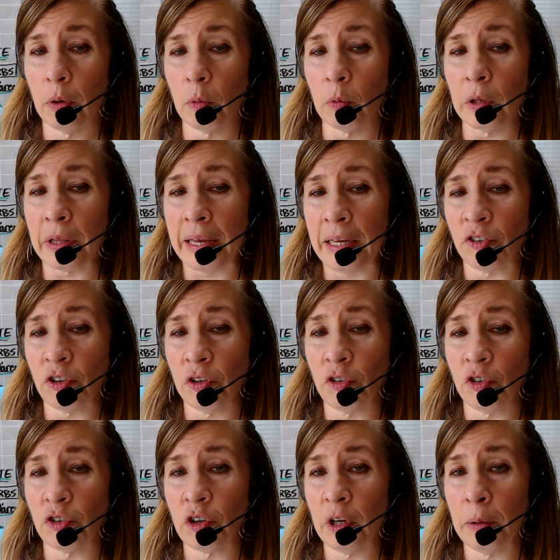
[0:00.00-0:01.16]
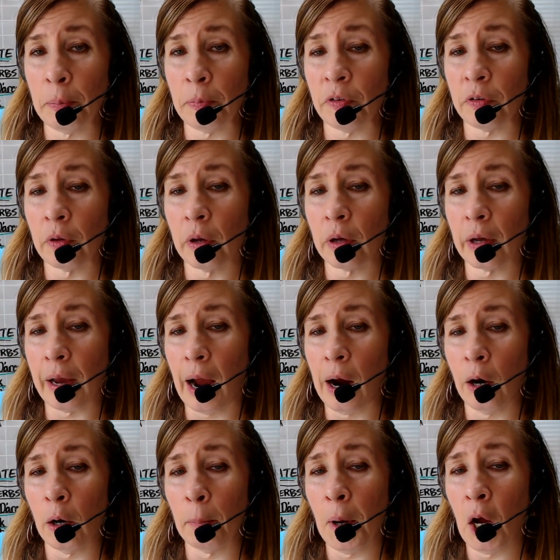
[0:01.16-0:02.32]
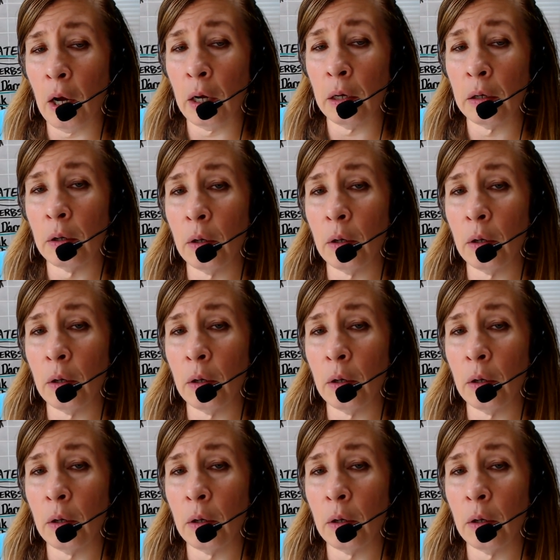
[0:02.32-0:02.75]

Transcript: relationships, karma,